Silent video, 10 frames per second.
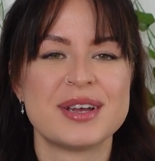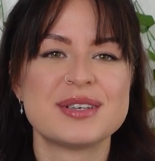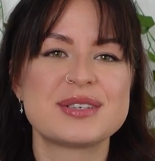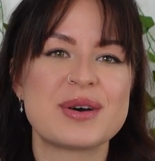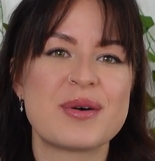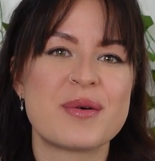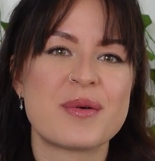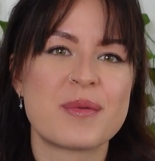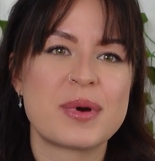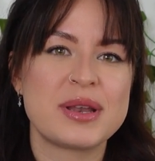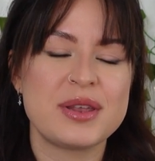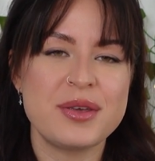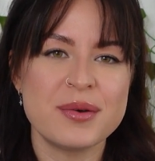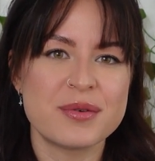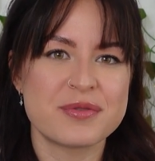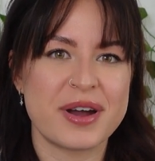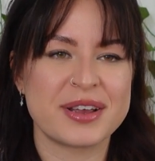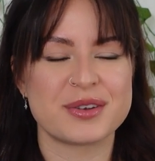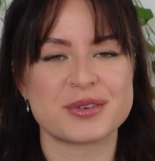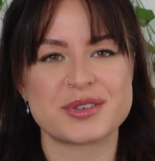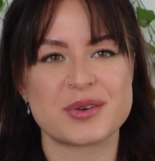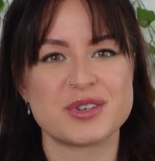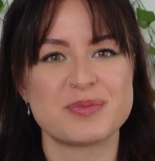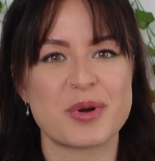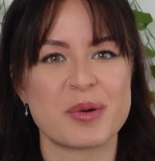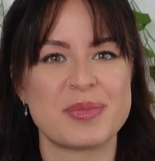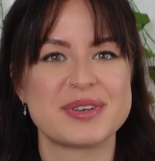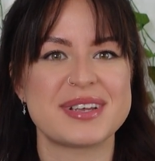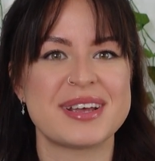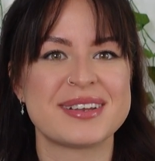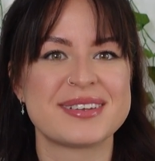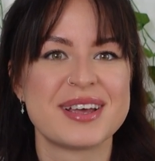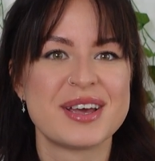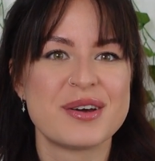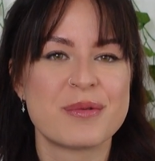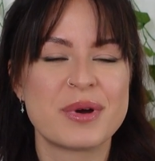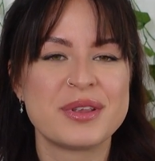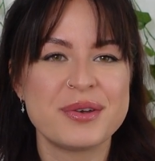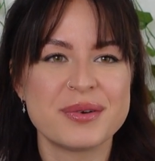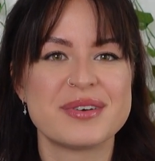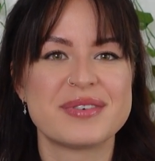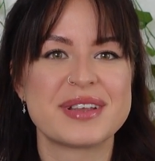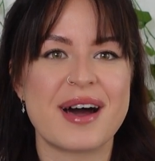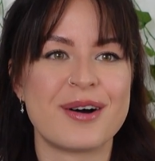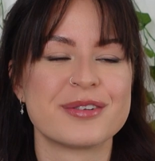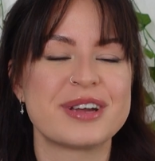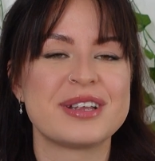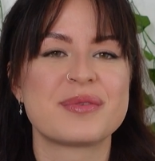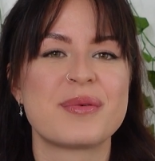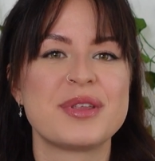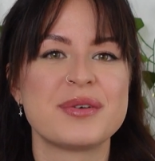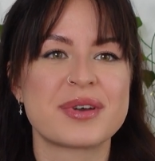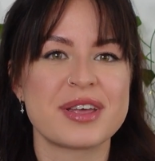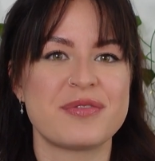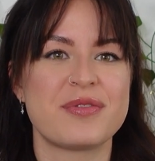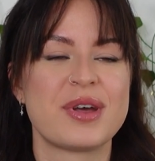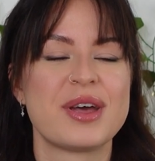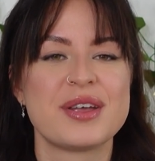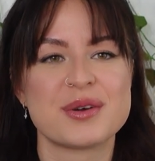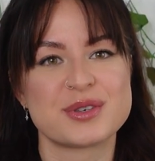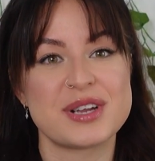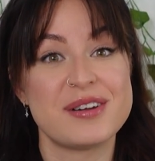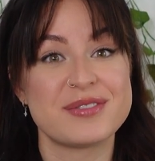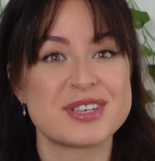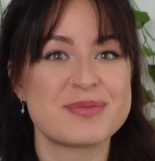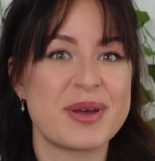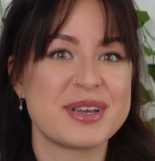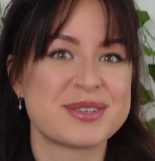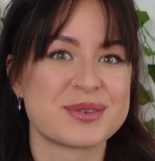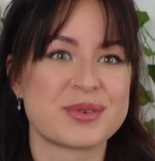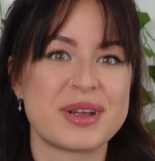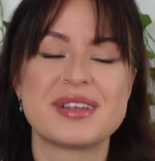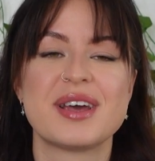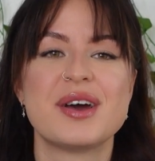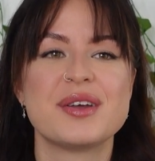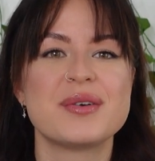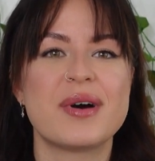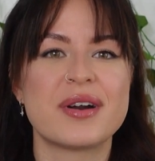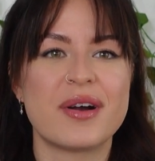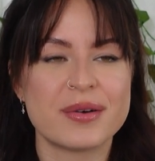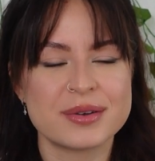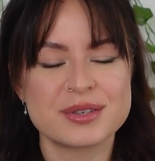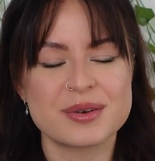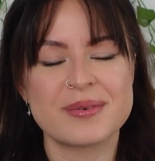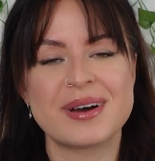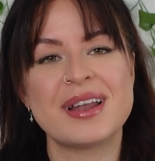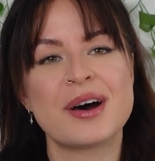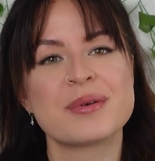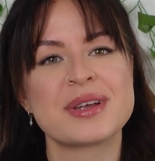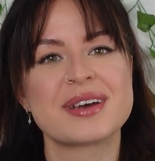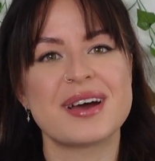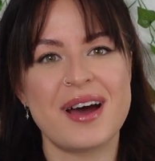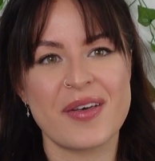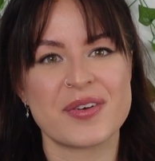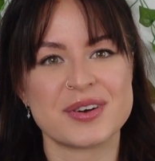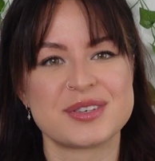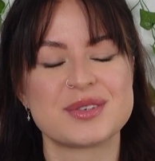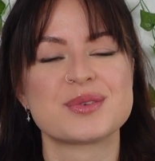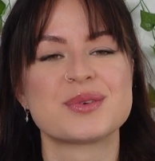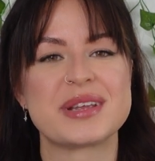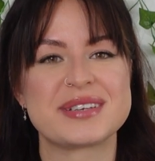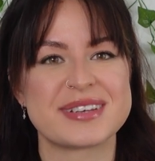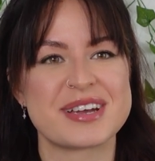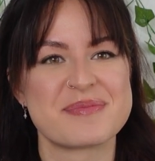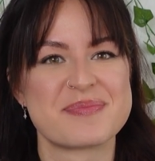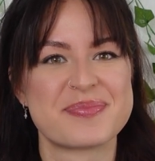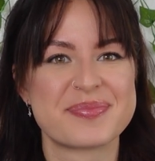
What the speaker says: So when you find your soul's purpose and when you live it out and when you give yourself the space to do that, you are also allowing others to do the same.